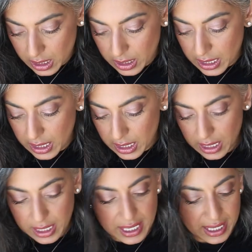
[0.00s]

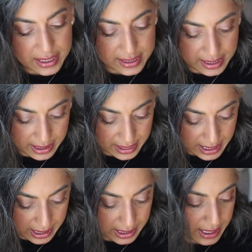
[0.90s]
The next thing
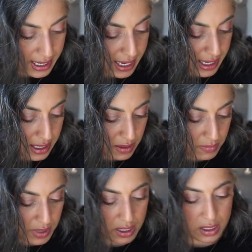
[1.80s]
that
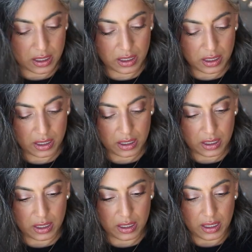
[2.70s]
came
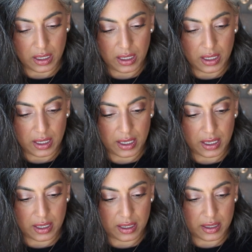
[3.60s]

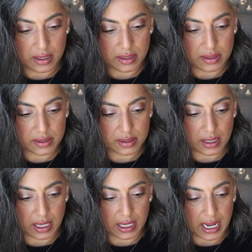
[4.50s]

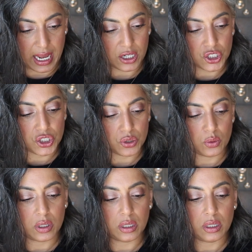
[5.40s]
is an
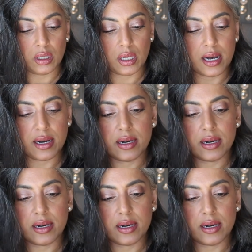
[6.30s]
actual